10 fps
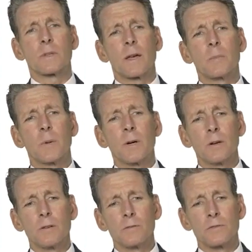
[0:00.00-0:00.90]
type
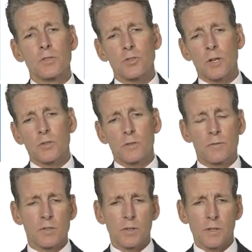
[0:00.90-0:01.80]
of structure or
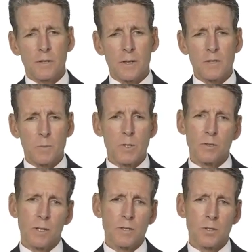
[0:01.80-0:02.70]
facility that has
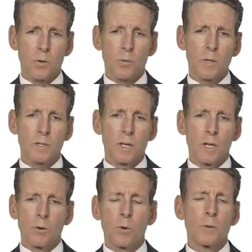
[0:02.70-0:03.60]
specialized equipment,
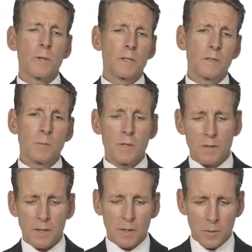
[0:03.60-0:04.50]
what do we need to be
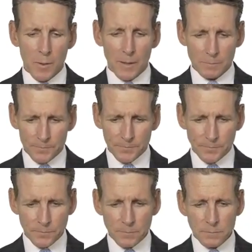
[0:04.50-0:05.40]
thinking about?
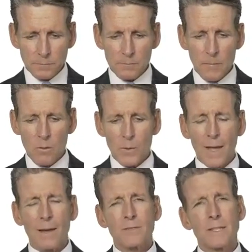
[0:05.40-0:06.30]
We
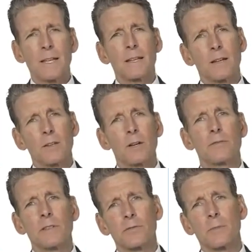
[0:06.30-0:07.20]
have to get
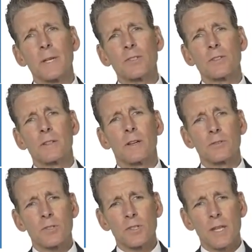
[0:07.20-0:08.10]
enough information and
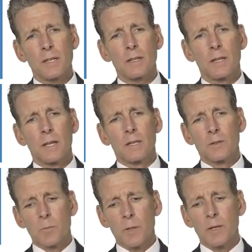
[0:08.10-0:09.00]
understanding
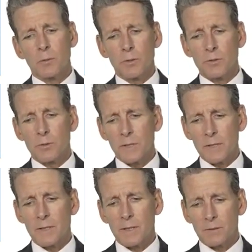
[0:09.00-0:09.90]
to be able to do a
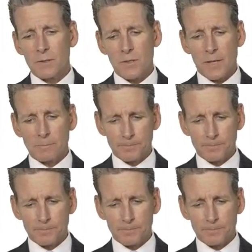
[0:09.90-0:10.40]
detailed design.